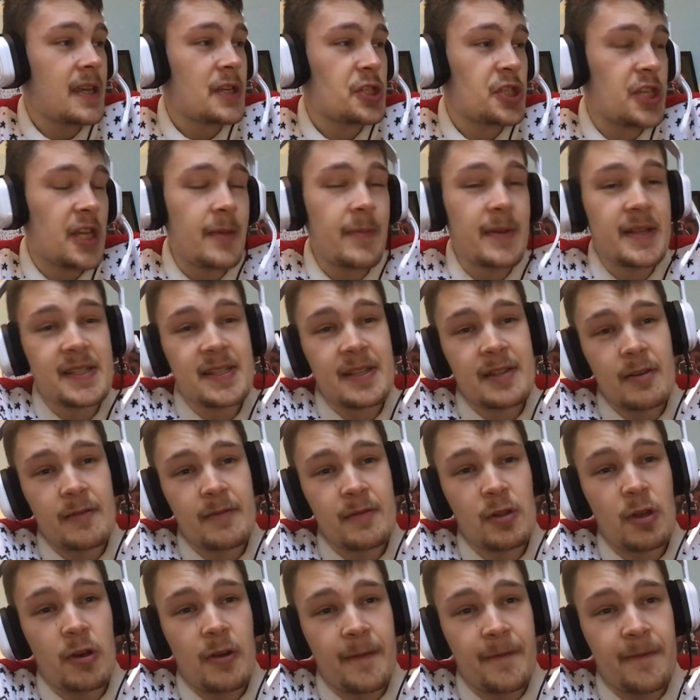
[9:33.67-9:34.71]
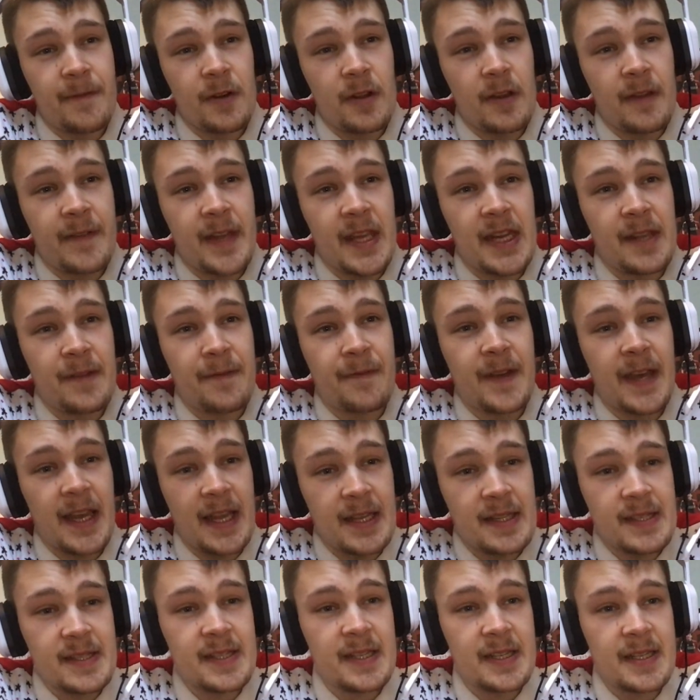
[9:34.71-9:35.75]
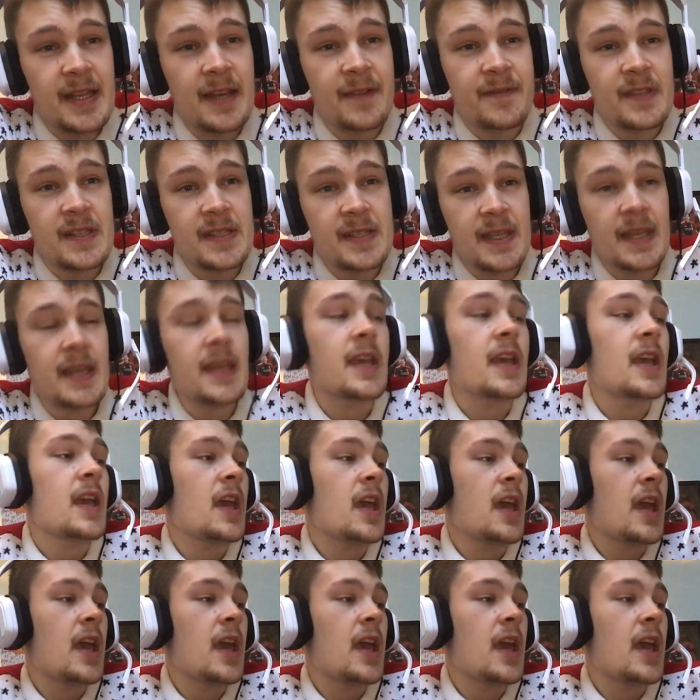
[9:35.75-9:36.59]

Sheamus not in front of any fans, you'd have to say.